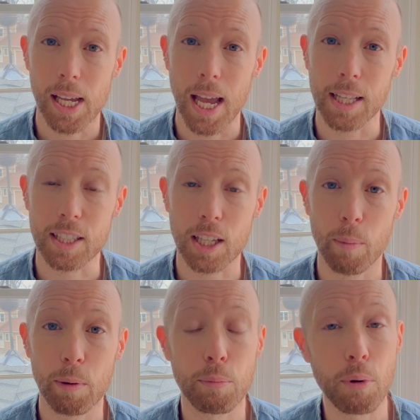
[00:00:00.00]
and
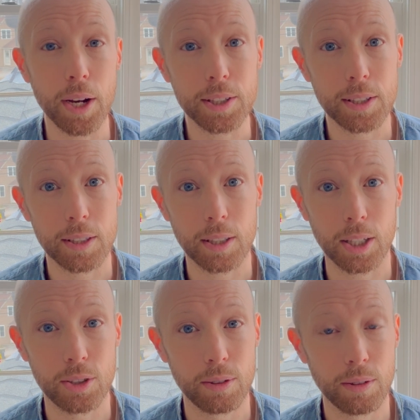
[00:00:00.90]
some embrace
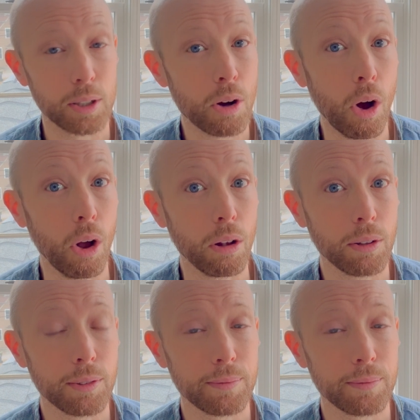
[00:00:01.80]
the call.